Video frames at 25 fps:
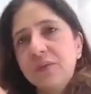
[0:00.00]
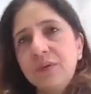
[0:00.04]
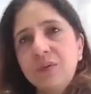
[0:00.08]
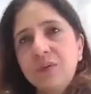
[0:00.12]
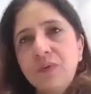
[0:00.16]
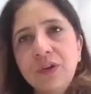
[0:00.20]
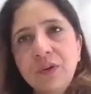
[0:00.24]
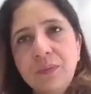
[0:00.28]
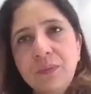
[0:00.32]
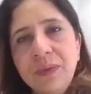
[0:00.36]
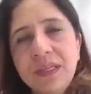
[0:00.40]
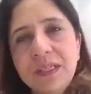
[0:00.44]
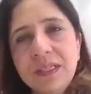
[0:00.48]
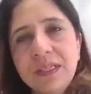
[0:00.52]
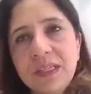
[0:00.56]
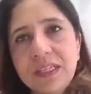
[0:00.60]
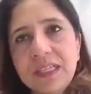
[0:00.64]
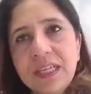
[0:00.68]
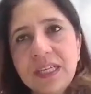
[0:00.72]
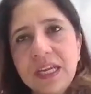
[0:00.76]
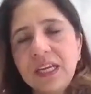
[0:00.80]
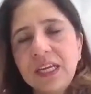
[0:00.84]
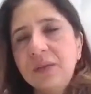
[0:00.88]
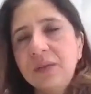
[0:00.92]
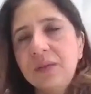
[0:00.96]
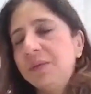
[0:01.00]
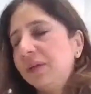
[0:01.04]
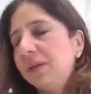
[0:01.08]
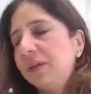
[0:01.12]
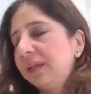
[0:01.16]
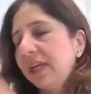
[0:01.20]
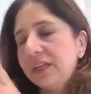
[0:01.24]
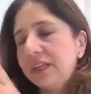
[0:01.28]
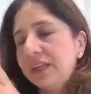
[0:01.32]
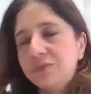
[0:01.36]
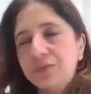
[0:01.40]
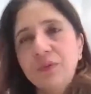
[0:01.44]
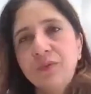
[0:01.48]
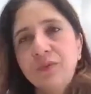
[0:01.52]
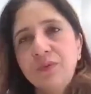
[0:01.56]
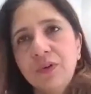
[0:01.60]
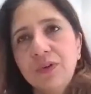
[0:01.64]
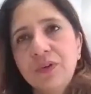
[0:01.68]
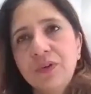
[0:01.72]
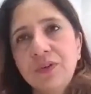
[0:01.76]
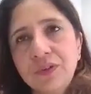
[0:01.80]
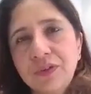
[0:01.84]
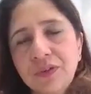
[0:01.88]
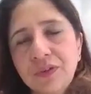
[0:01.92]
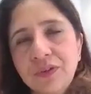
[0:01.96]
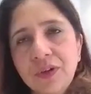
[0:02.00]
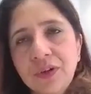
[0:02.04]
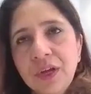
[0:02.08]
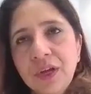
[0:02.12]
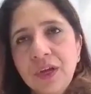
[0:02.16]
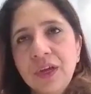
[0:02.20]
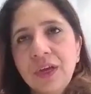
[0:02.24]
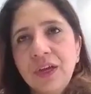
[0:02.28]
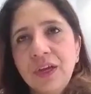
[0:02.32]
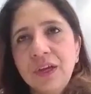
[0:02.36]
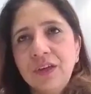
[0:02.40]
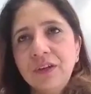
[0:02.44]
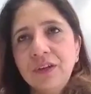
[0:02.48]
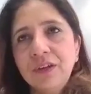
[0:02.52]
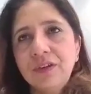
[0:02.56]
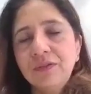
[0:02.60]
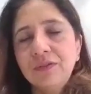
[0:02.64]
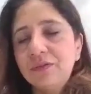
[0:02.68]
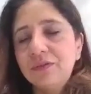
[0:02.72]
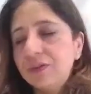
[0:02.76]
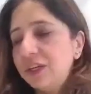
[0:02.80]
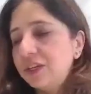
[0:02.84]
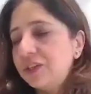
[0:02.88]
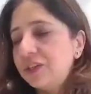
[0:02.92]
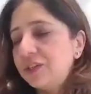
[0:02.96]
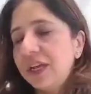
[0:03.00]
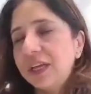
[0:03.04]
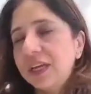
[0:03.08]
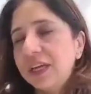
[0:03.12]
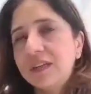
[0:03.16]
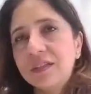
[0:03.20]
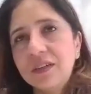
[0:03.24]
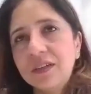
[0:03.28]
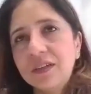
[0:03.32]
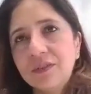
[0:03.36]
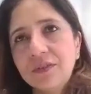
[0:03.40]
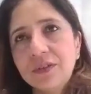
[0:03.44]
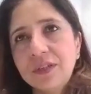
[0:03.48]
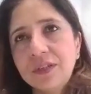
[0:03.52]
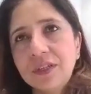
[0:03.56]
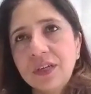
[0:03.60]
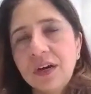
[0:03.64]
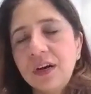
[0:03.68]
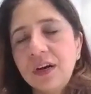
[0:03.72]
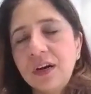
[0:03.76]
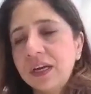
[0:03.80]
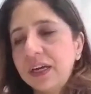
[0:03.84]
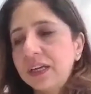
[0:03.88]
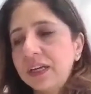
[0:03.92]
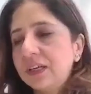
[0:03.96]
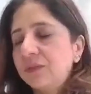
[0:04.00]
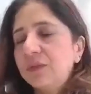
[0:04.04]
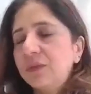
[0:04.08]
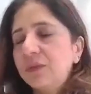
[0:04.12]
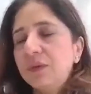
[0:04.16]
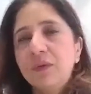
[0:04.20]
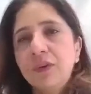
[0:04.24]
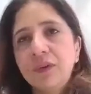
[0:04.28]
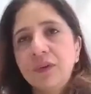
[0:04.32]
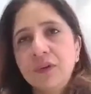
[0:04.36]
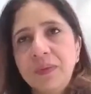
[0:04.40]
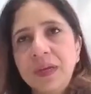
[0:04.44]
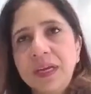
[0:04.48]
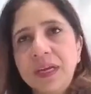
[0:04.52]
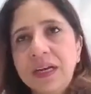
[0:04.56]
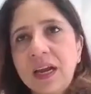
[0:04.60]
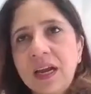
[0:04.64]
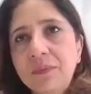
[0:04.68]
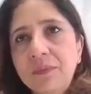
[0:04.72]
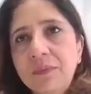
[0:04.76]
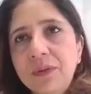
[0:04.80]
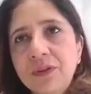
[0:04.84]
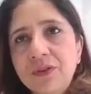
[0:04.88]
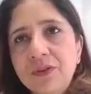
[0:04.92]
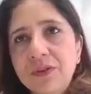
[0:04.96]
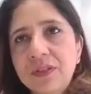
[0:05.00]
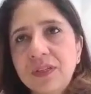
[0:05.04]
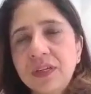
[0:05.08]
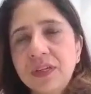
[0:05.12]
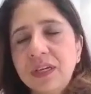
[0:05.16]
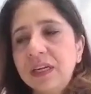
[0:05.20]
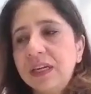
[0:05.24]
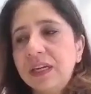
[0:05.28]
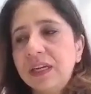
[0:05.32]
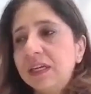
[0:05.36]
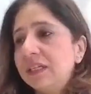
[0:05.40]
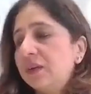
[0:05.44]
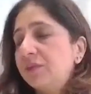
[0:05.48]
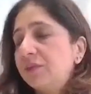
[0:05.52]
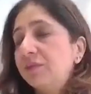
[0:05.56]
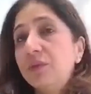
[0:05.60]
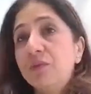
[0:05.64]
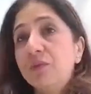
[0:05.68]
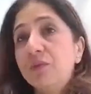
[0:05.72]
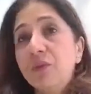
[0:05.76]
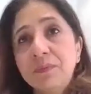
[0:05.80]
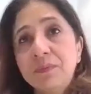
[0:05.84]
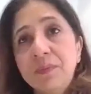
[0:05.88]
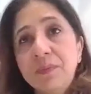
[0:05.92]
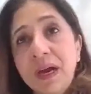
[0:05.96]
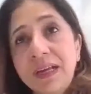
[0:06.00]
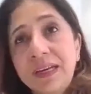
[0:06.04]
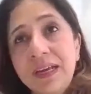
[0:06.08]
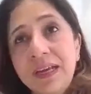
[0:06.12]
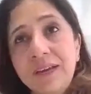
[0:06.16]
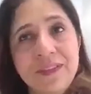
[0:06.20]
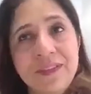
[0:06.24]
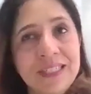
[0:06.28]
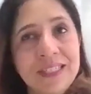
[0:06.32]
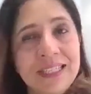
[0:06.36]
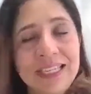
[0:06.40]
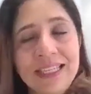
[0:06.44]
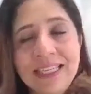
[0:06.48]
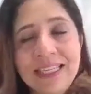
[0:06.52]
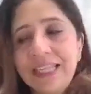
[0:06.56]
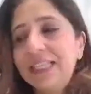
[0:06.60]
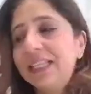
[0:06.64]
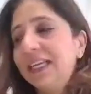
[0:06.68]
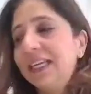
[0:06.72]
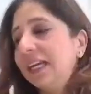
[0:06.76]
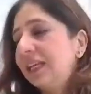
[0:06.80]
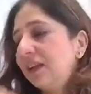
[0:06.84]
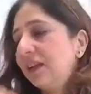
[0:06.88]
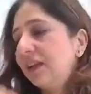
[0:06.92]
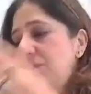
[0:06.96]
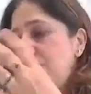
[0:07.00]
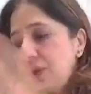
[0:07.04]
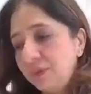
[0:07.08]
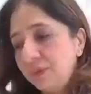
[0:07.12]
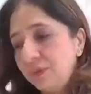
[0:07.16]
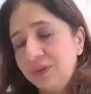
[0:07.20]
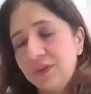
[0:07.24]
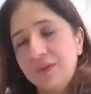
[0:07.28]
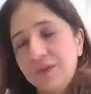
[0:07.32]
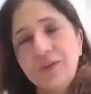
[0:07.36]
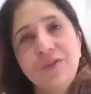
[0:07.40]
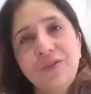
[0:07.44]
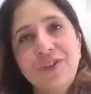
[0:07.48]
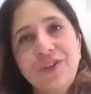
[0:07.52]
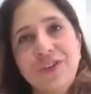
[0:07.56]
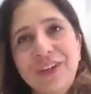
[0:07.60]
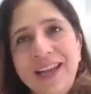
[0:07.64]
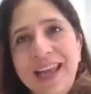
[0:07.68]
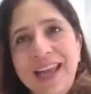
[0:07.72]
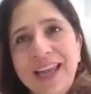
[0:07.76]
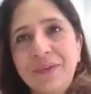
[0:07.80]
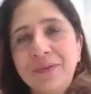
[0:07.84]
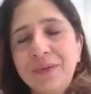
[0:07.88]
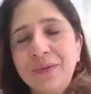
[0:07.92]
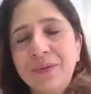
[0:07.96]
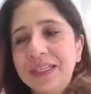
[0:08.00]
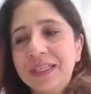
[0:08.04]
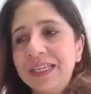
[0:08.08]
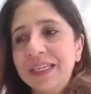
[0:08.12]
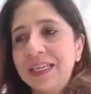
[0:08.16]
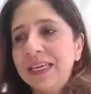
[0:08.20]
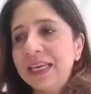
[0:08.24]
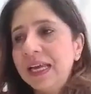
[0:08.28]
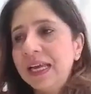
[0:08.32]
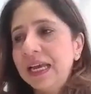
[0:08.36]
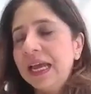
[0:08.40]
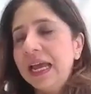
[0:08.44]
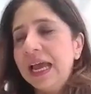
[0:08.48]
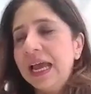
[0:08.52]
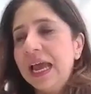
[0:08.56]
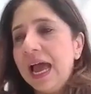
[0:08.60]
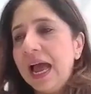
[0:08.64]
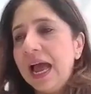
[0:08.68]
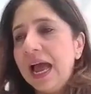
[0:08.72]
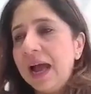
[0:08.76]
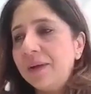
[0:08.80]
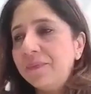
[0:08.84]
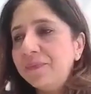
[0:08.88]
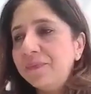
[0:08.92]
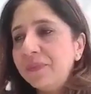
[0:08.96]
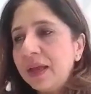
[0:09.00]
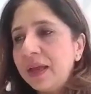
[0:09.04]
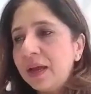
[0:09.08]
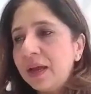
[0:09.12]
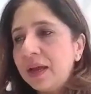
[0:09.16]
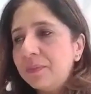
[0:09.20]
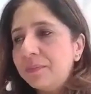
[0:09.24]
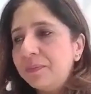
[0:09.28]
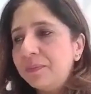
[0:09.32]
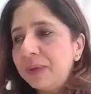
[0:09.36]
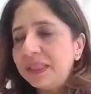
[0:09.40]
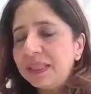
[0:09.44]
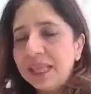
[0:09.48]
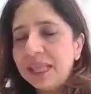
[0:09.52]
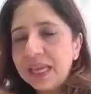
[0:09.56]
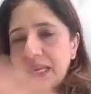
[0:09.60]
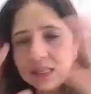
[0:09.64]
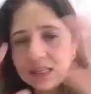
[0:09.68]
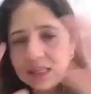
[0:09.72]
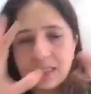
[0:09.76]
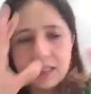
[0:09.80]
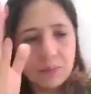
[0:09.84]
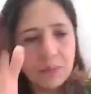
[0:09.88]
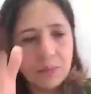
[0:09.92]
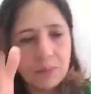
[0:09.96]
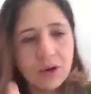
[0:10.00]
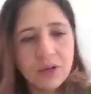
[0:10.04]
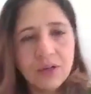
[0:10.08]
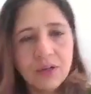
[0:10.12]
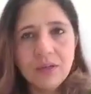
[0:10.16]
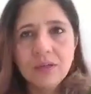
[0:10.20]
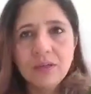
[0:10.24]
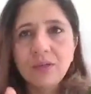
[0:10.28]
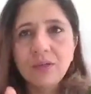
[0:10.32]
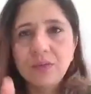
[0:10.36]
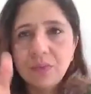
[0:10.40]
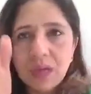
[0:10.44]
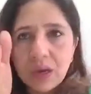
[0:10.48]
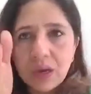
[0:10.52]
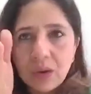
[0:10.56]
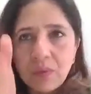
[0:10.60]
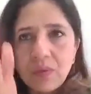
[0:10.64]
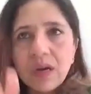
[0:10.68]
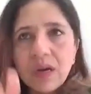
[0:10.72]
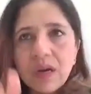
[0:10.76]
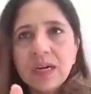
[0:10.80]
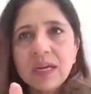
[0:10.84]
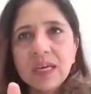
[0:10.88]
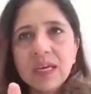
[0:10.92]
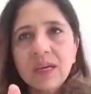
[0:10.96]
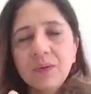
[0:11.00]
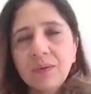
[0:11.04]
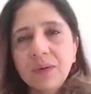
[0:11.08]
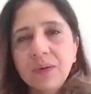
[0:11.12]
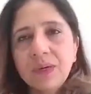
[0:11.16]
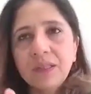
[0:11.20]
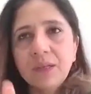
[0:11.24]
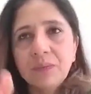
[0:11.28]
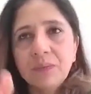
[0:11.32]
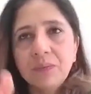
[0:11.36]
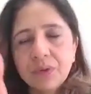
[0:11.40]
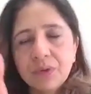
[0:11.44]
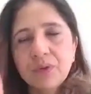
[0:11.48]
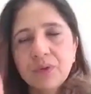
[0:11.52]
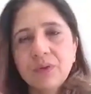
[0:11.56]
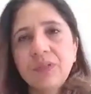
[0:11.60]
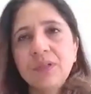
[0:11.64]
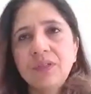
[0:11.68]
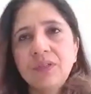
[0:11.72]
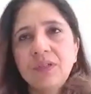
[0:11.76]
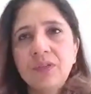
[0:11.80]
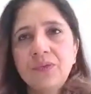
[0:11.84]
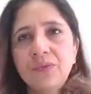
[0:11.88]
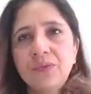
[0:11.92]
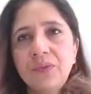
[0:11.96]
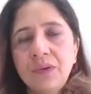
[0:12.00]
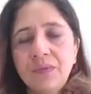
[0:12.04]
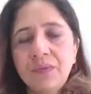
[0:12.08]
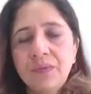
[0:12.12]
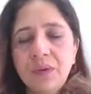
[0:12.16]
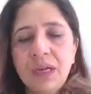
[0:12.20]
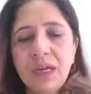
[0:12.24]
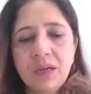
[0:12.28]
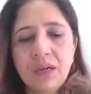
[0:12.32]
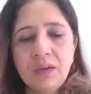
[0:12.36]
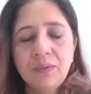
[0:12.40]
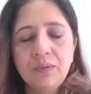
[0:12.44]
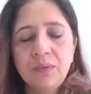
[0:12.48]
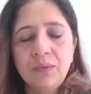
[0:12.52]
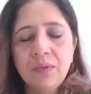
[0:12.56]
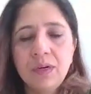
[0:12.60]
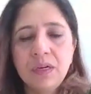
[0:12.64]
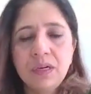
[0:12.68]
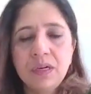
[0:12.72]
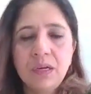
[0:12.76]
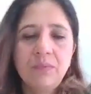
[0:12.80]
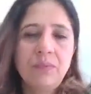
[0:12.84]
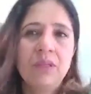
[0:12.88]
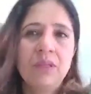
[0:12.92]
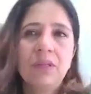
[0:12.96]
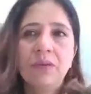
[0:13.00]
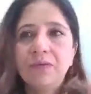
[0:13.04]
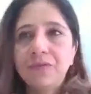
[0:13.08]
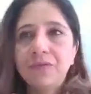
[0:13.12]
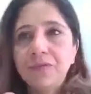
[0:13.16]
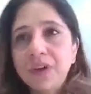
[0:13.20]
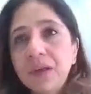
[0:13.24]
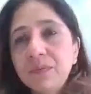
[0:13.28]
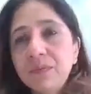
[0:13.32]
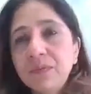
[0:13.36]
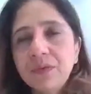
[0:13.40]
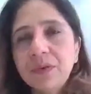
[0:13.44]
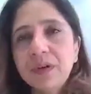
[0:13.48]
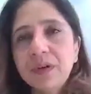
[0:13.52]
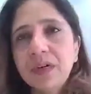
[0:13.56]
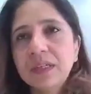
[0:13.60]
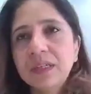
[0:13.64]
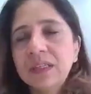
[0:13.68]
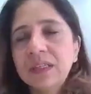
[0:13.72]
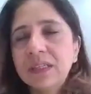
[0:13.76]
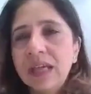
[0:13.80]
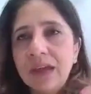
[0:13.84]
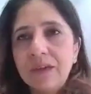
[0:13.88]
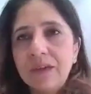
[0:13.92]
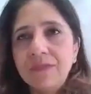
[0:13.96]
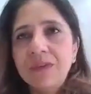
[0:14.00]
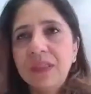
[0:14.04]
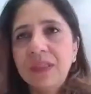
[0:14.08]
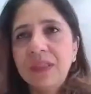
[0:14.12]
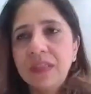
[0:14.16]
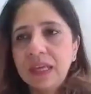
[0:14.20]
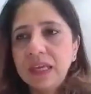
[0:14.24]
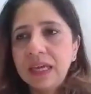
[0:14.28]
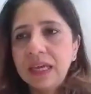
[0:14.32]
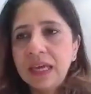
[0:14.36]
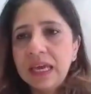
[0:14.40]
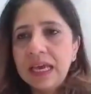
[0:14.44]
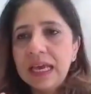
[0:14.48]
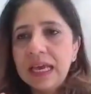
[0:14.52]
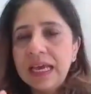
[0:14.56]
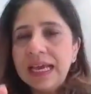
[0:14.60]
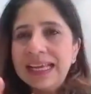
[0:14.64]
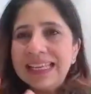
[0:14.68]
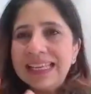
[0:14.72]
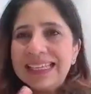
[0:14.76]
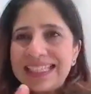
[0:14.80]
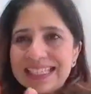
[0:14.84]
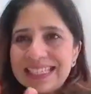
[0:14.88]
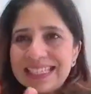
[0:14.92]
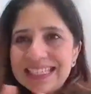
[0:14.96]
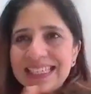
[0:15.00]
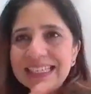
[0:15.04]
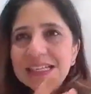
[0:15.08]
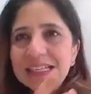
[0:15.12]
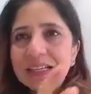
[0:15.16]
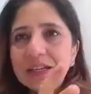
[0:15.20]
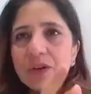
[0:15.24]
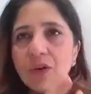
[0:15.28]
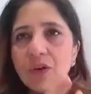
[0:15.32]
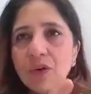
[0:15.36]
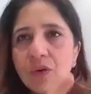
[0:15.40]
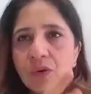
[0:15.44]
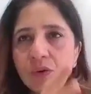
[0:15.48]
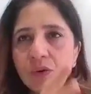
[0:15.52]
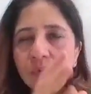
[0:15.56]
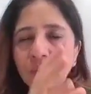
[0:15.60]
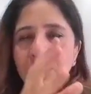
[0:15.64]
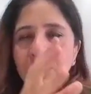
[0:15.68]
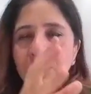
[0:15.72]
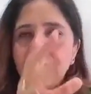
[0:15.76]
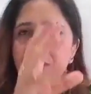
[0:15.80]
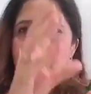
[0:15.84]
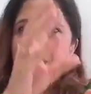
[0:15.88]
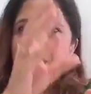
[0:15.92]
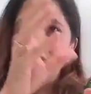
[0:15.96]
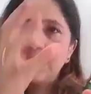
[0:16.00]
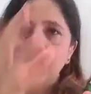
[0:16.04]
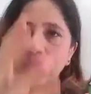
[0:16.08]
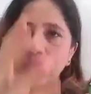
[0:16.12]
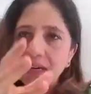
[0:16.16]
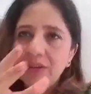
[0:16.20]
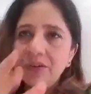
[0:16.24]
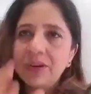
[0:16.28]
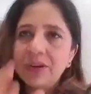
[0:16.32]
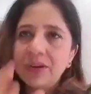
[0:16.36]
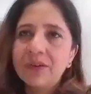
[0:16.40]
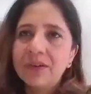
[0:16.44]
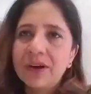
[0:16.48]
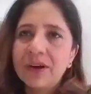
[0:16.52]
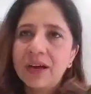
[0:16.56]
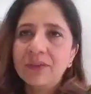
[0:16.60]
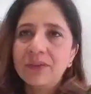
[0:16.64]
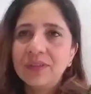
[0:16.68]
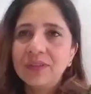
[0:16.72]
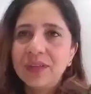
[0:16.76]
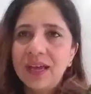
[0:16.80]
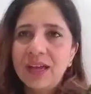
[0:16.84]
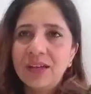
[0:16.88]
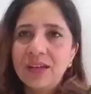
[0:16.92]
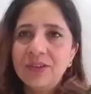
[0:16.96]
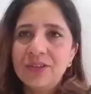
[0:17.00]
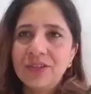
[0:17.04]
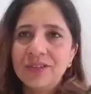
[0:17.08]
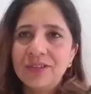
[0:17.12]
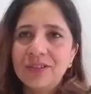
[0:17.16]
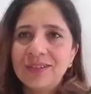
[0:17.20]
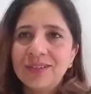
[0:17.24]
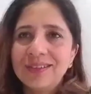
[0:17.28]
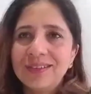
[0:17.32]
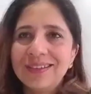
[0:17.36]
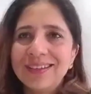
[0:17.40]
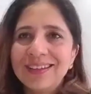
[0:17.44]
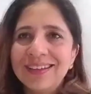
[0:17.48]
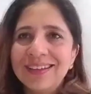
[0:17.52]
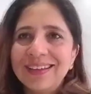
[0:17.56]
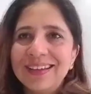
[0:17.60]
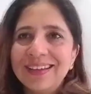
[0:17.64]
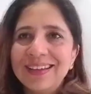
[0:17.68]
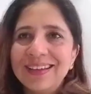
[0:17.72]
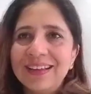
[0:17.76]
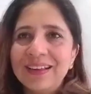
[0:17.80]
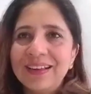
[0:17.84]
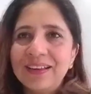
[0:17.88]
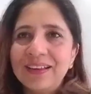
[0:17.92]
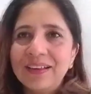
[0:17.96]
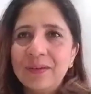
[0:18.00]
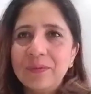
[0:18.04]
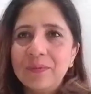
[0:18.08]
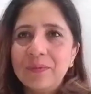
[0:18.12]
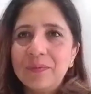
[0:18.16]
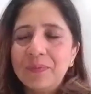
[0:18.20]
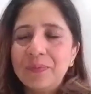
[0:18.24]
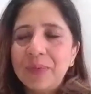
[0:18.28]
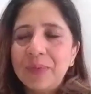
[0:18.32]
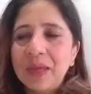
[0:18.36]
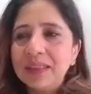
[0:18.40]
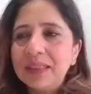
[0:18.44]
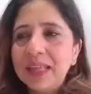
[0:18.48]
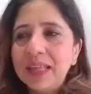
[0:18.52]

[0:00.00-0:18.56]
yes, we want to be sustainable. Yes, we want to, you know, reach net zero target, and we want to be climate resilient, and we want biodiversity net gain, and we want social equity. But then the models we are working with, the processes we're working with, the frameworks, everything is still old, and we're tinkering around the edges. And